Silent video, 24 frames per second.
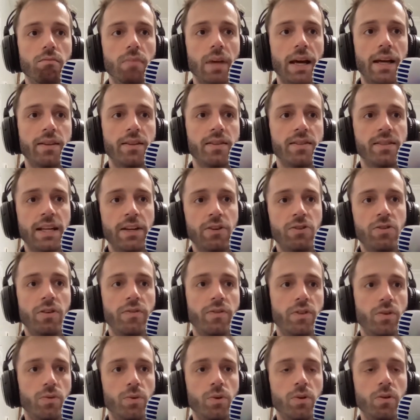at the center of
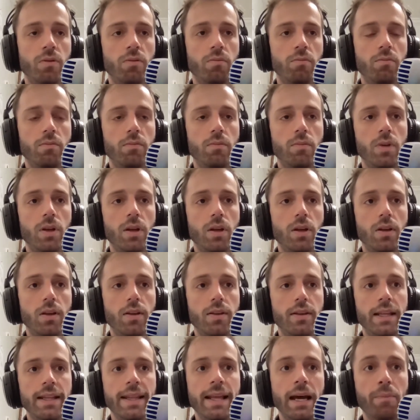the room,
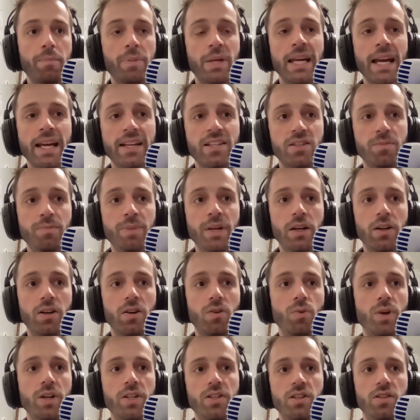then that PA speaker,
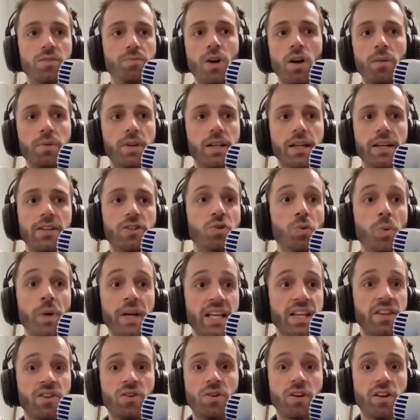which is probably like
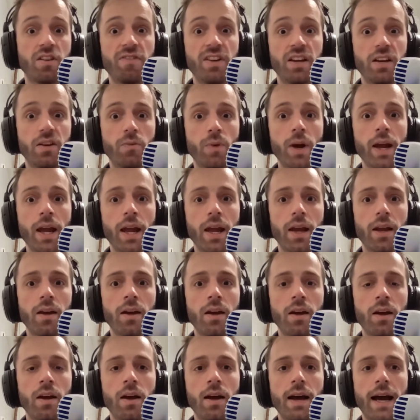20, 30 feet away,
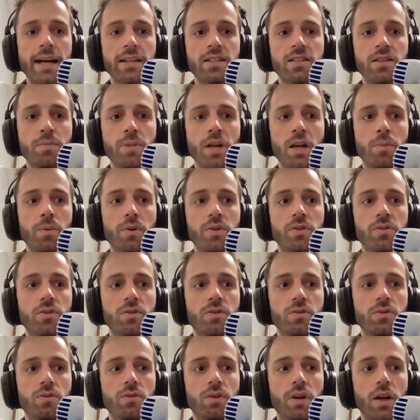has to be able
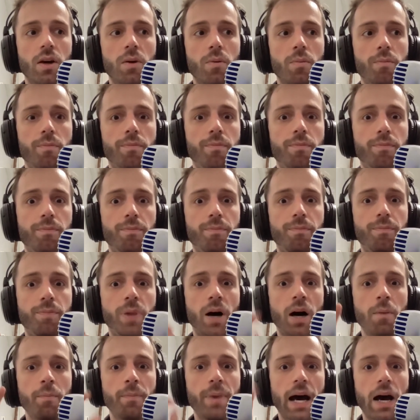to
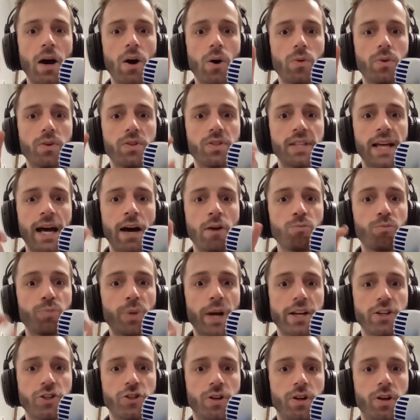pump out sound
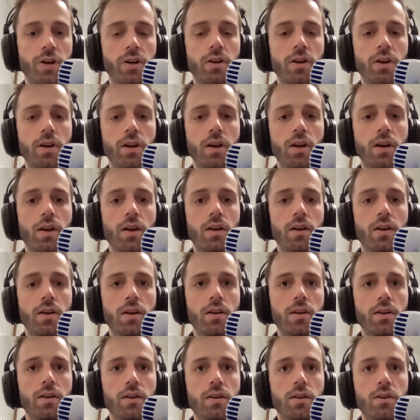pressure
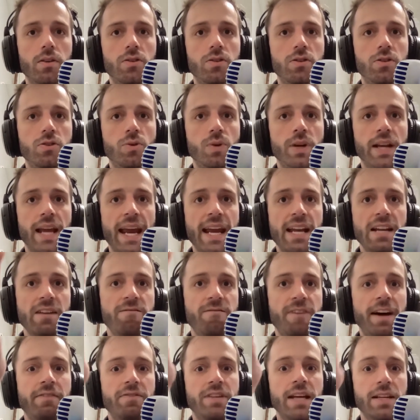to an
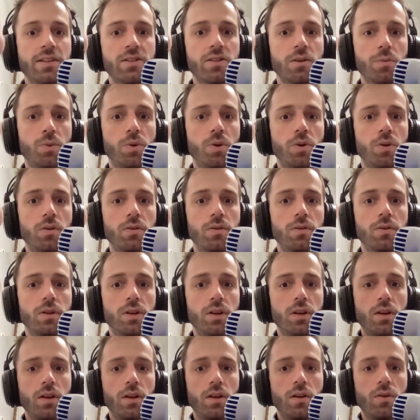85 decibel
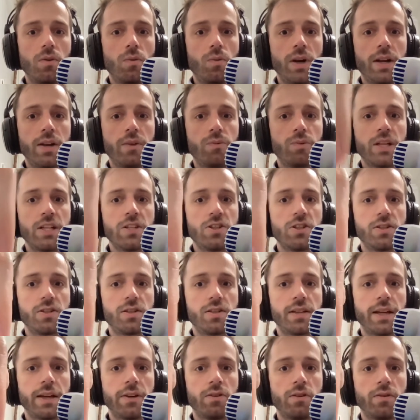when it reaches the
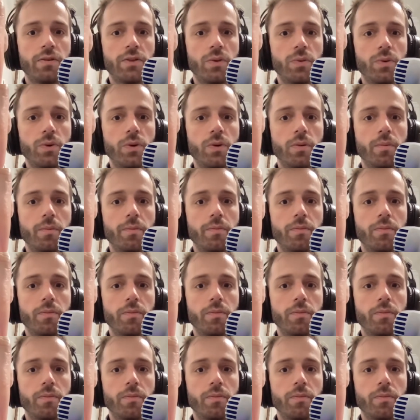center of the room.